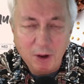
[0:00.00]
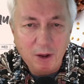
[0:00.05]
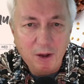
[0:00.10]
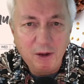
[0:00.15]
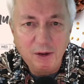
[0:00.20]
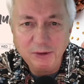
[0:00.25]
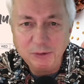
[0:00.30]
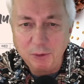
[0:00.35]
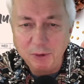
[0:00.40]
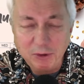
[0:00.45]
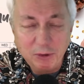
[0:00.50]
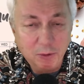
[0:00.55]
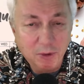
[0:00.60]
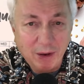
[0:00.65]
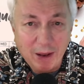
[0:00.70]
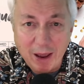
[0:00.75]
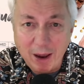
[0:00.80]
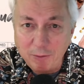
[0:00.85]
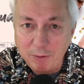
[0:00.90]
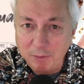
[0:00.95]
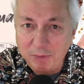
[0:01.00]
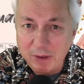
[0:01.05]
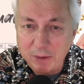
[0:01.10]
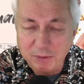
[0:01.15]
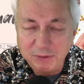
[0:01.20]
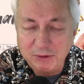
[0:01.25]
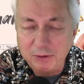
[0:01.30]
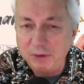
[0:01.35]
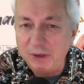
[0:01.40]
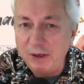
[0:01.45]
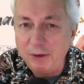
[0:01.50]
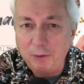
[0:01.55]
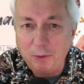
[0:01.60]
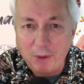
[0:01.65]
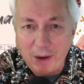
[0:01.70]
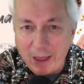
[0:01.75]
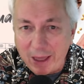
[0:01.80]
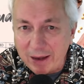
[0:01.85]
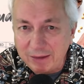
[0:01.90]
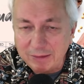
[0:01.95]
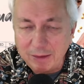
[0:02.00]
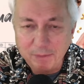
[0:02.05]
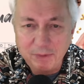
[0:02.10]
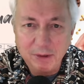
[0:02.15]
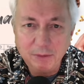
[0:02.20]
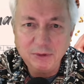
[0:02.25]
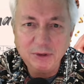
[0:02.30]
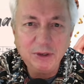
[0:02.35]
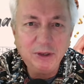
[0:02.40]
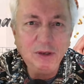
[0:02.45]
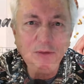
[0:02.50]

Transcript: calls where you and I will be able to interact, I'll be able to